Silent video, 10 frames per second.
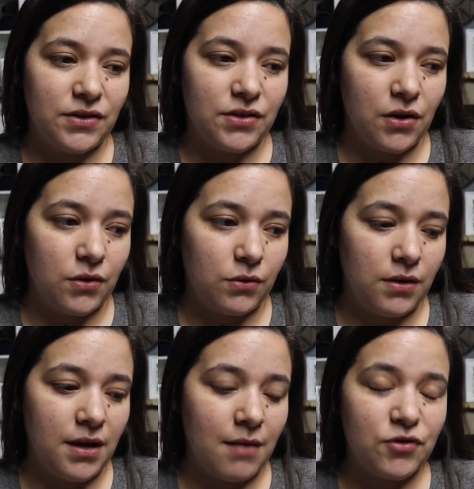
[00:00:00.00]
So
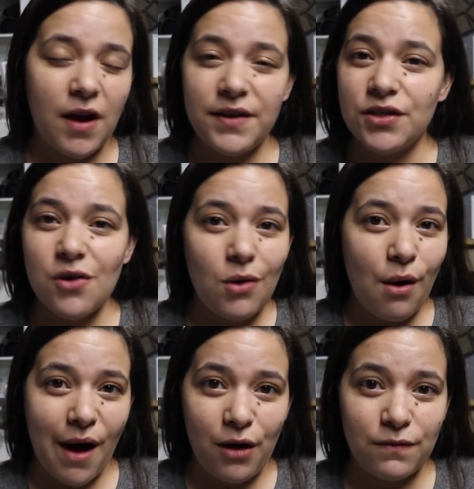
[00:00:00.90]
I'm trying to go
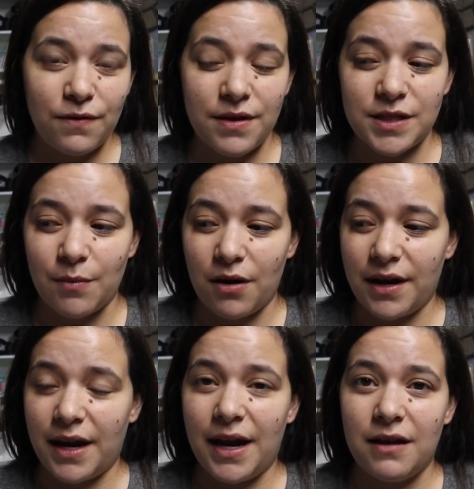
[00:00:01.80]
all out for this
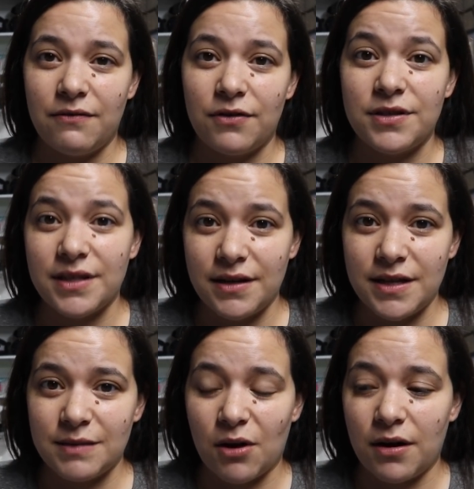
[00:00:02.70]
market and for
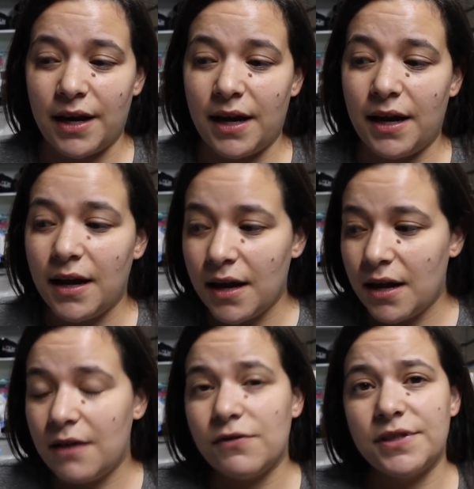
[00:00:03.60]
Sunday's market.
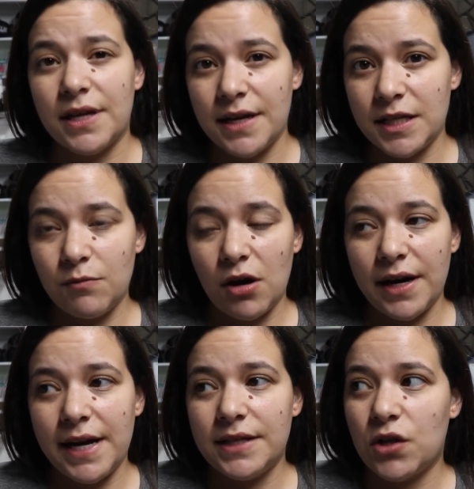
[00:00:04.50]
For Sunday's
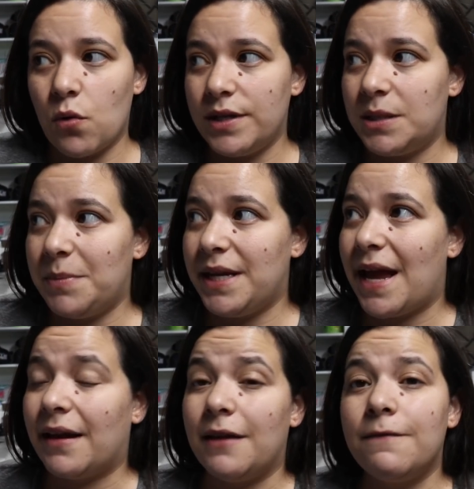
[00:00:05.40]
market, it's going to
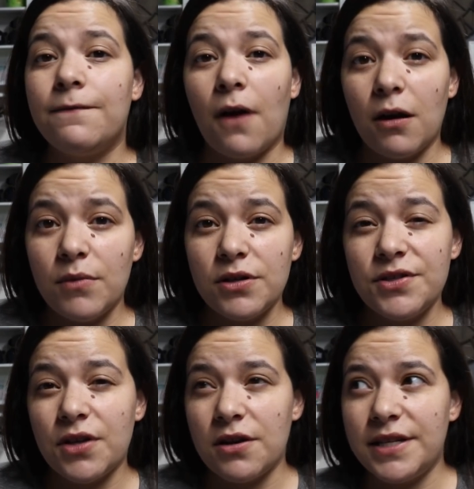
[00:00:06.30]
be at a
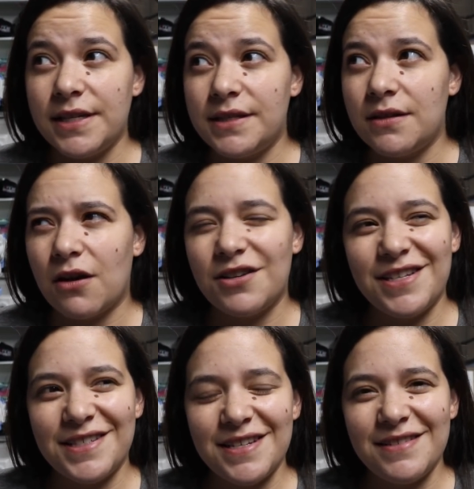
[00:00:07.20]
farmer's artis
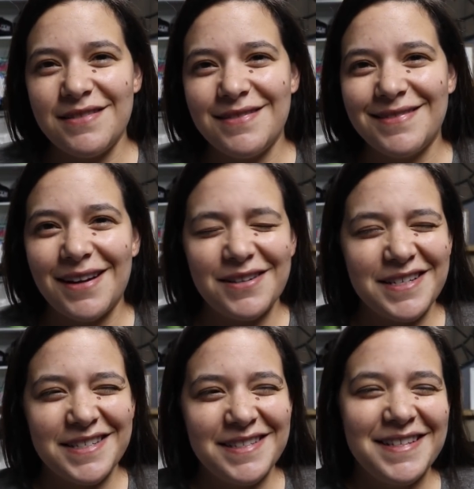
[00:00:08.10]
artisan,
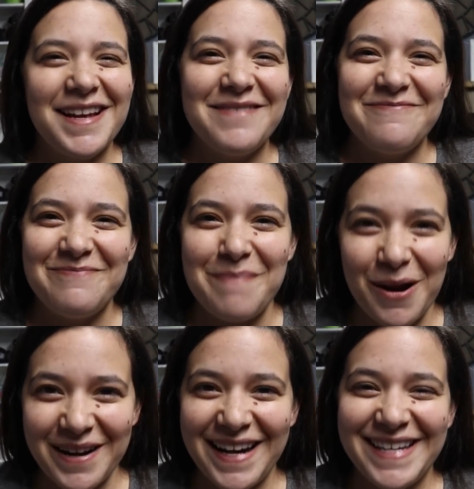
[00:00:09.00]
artisan
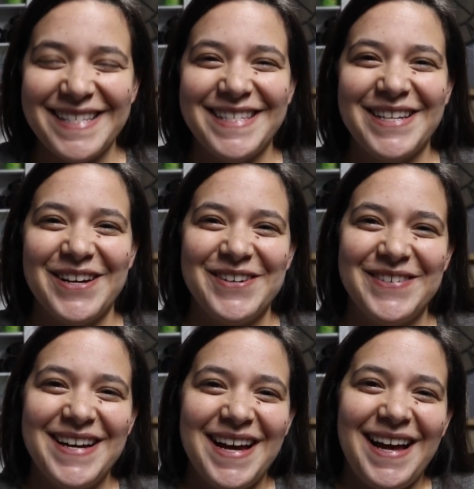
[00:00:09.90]
market.
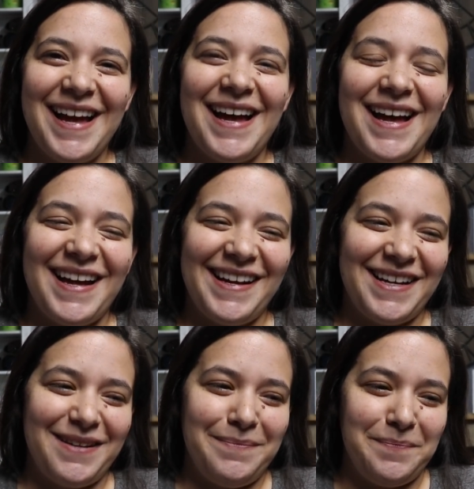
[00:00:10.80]
So
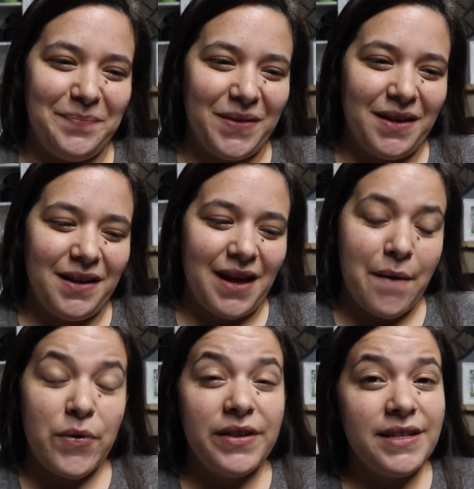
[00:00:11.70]
um,
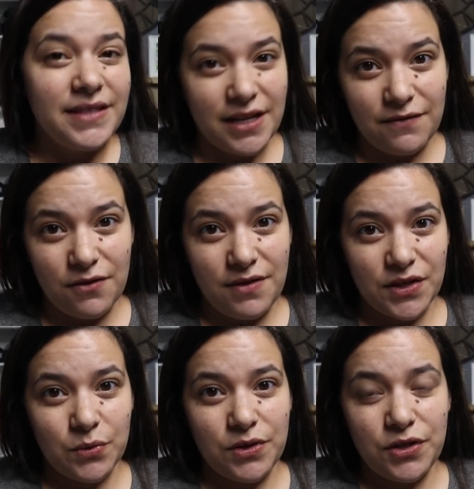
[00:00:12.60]
I'm really excited for
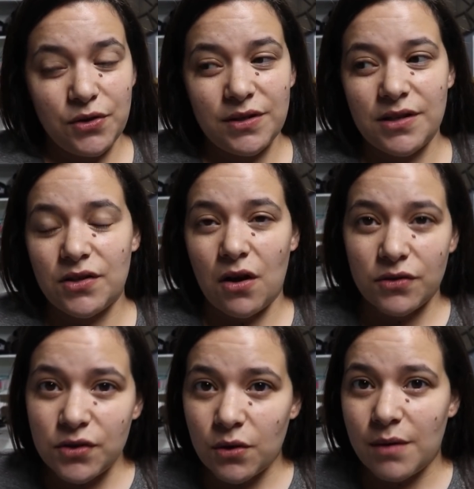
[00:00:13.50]
this one too because it's
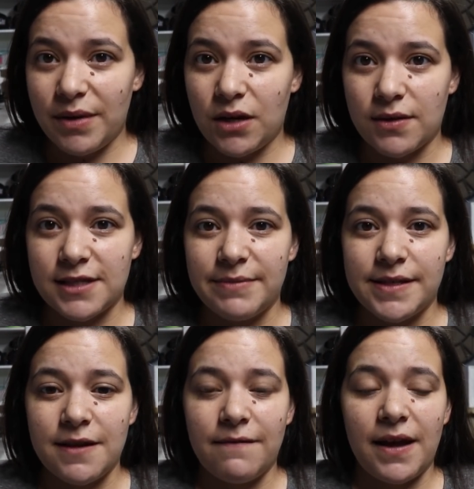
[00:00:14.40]
also a big
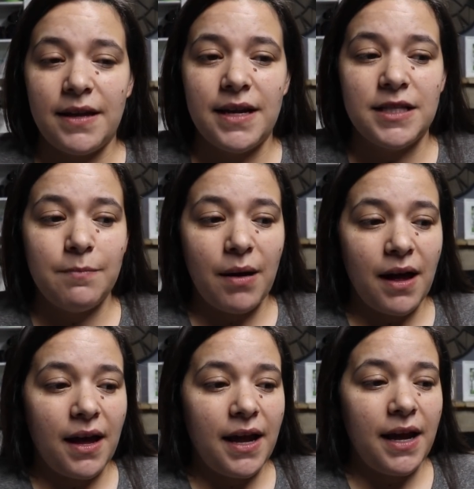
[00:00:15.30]
Christmas event. It's
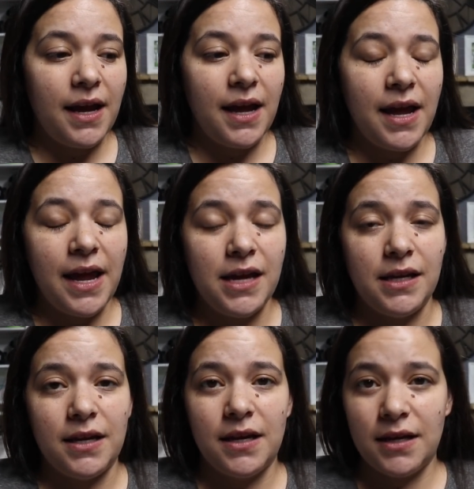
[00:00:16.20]
by
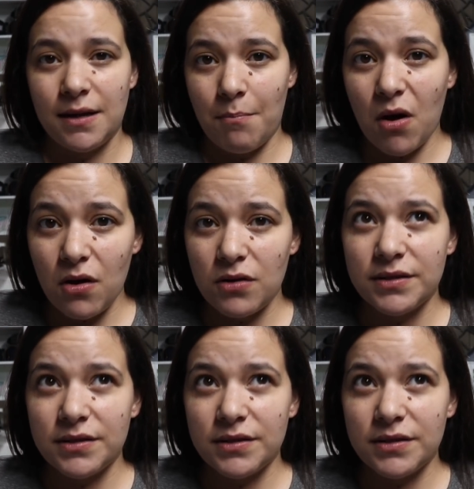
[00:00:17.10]
a mall.